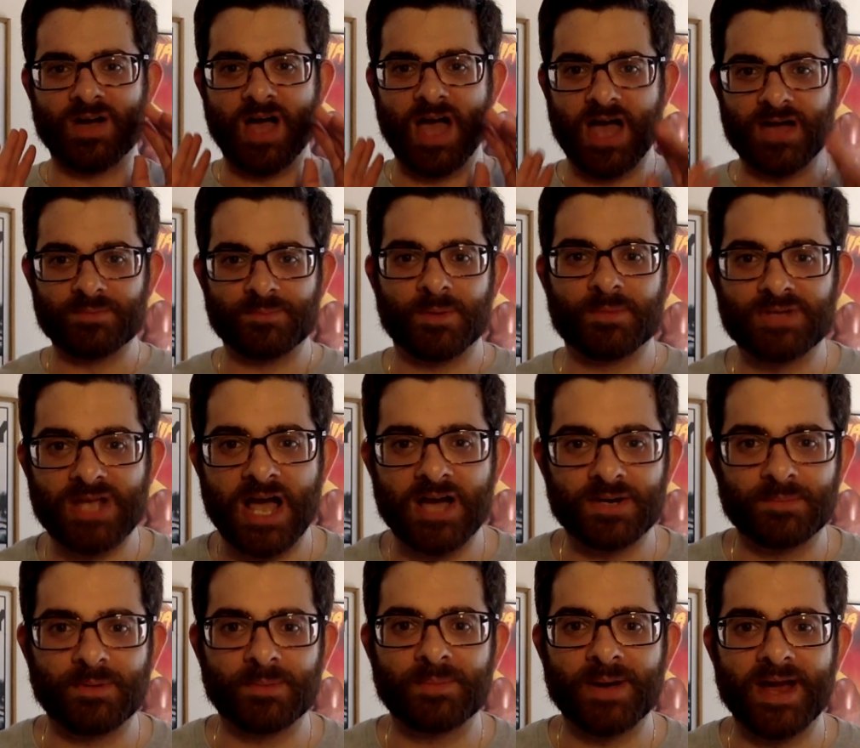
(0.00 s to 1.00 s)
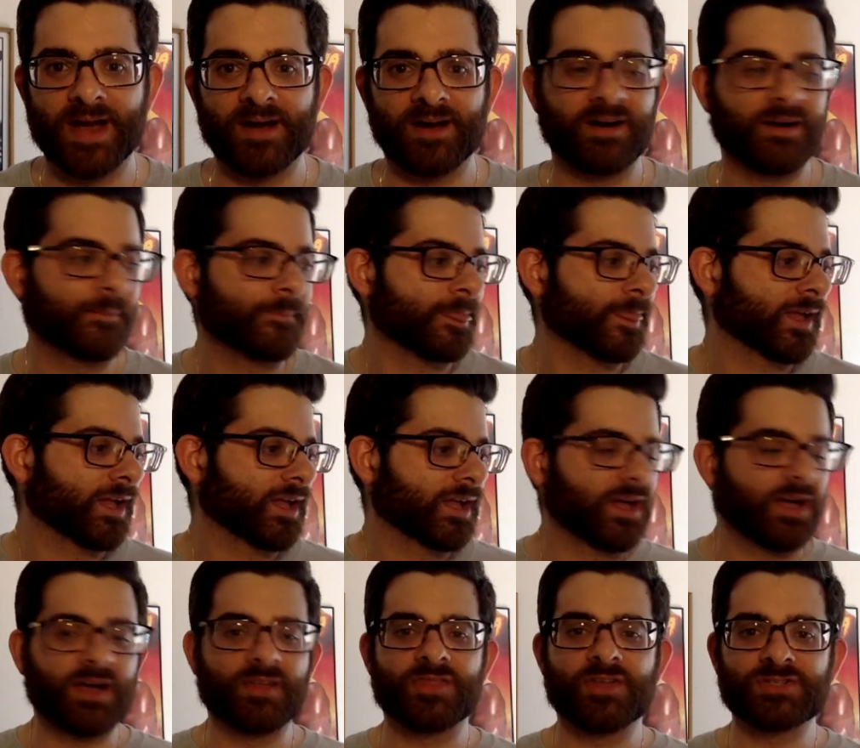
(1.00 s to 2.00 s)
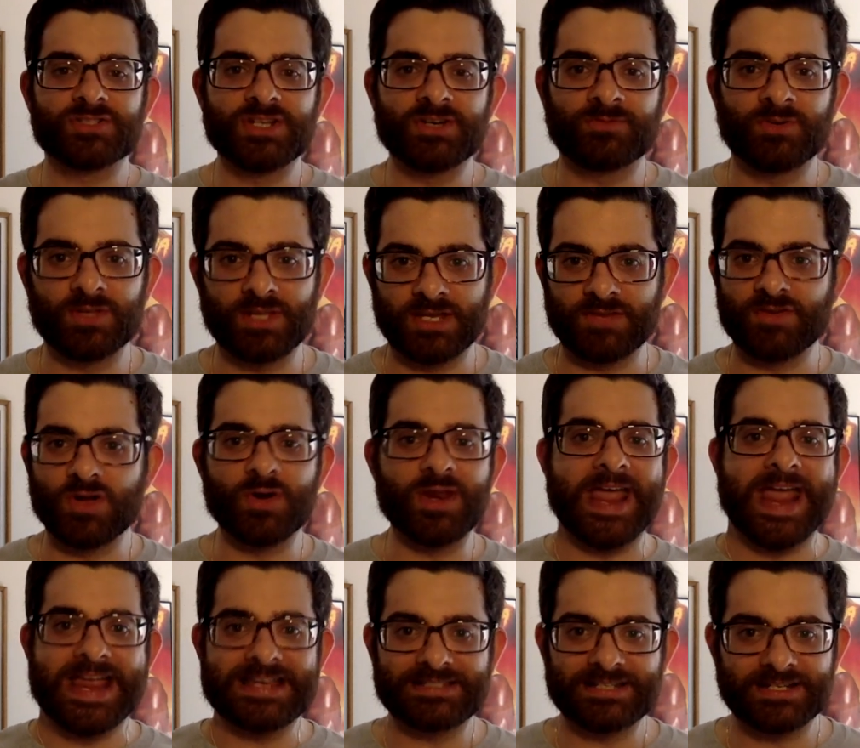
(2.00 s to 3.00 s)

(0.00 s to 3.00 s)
How to prepare. There's different, like if you go to